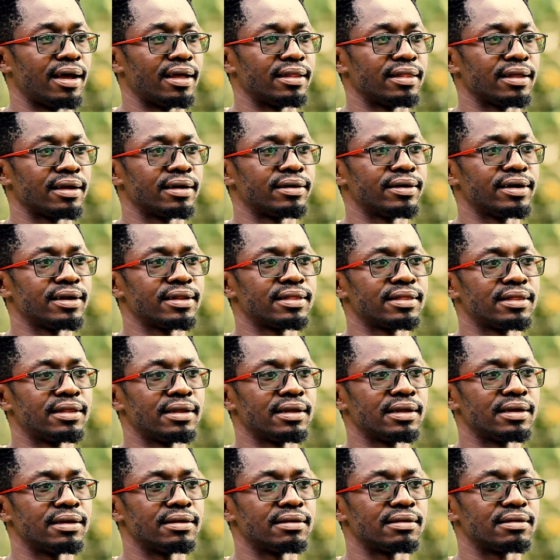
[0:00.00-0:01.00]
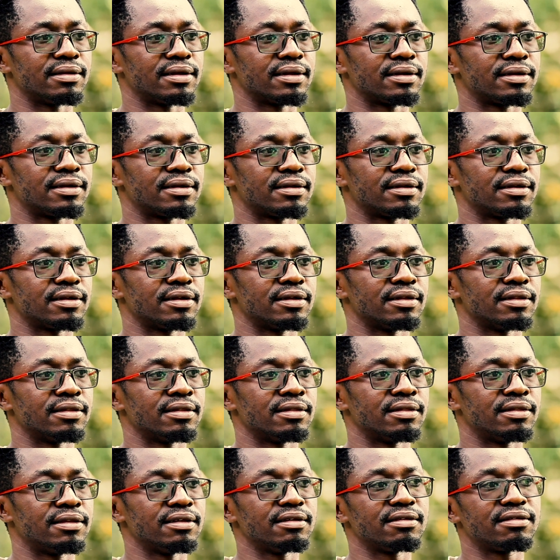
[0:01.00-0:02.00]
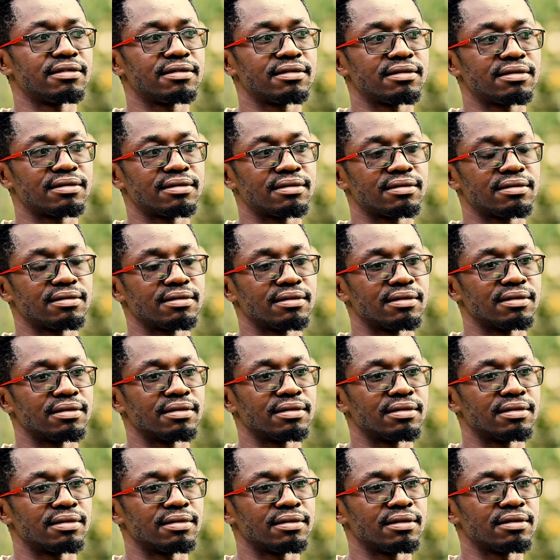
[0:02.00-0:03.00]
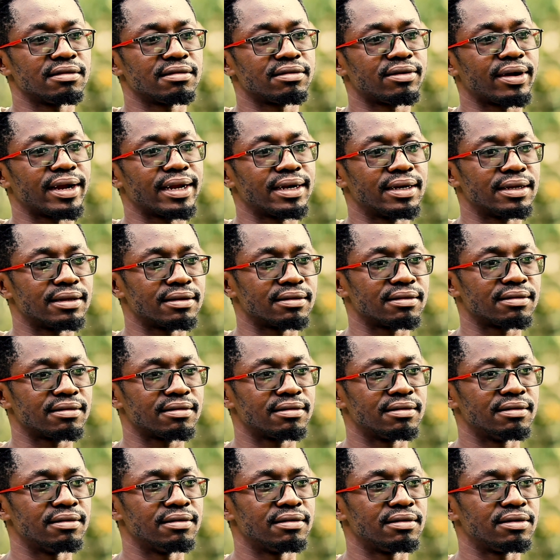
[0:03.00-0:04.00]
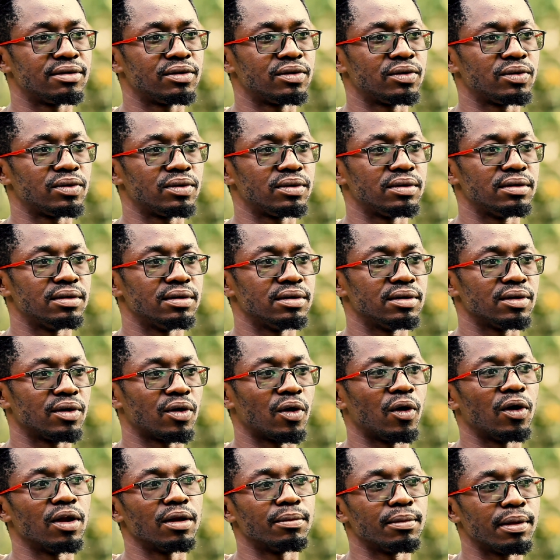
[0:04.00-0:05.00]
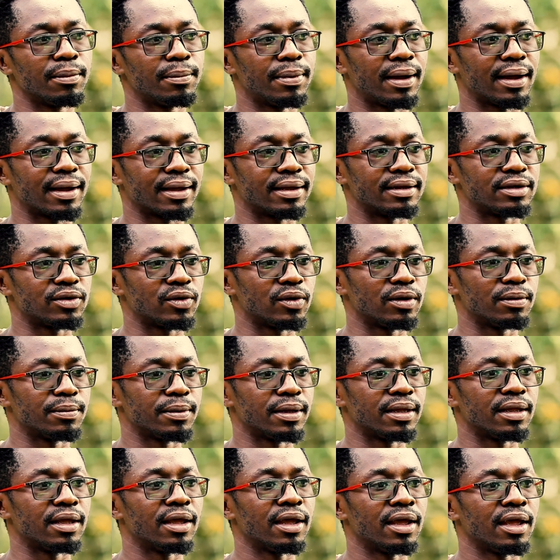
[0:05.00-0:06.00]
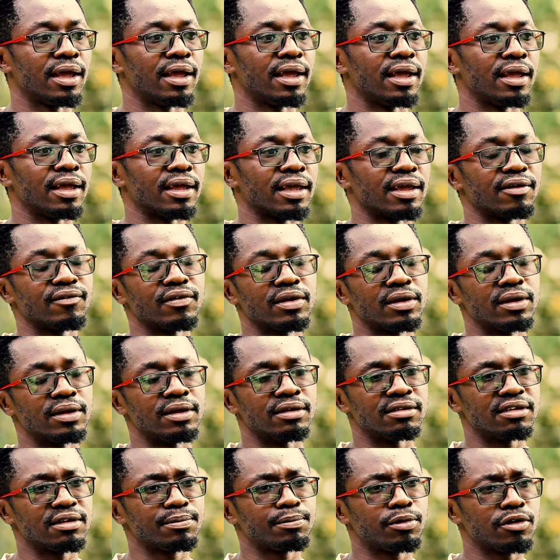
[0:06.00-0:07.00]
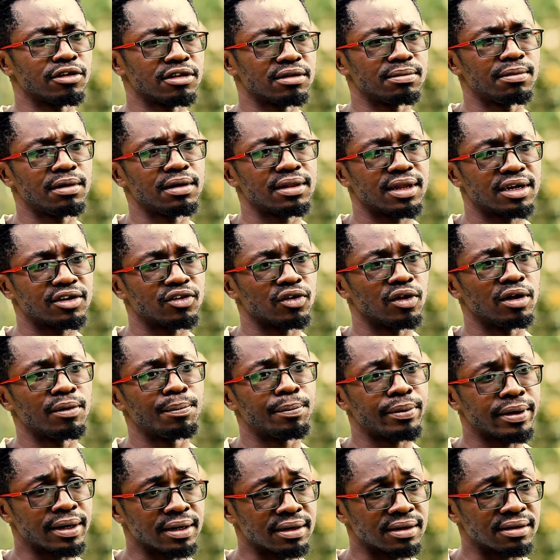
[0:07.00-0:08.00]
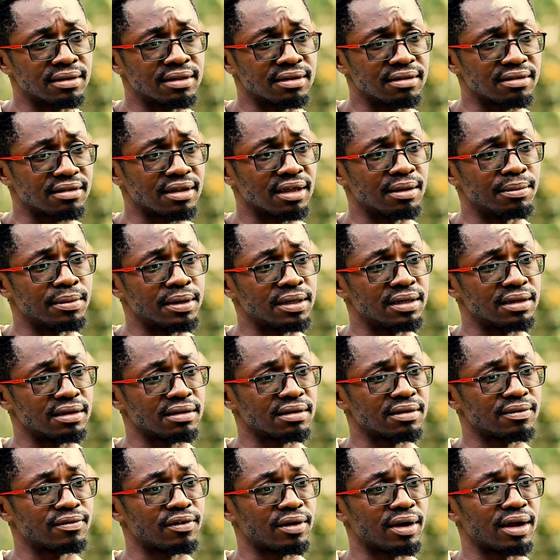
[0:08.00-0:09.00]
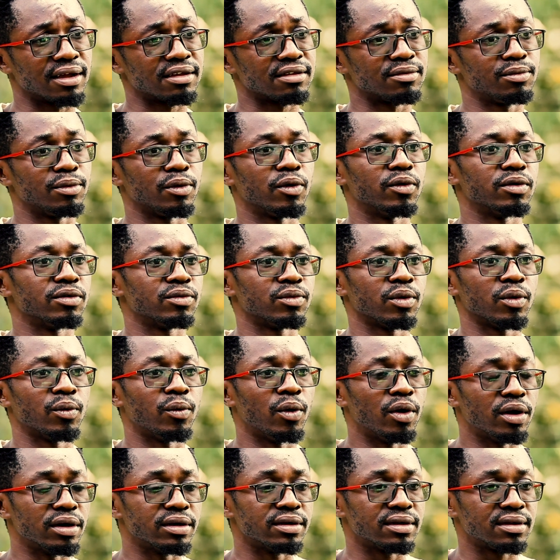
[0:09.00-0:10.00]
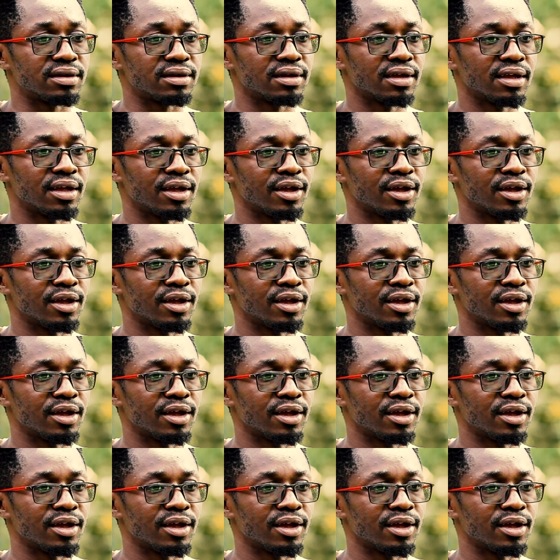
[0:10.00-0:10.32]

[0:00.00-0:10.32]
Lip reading: And the great thing is that these riders called me back and told me, Kevin, is it possible that you will print these images for us, because we want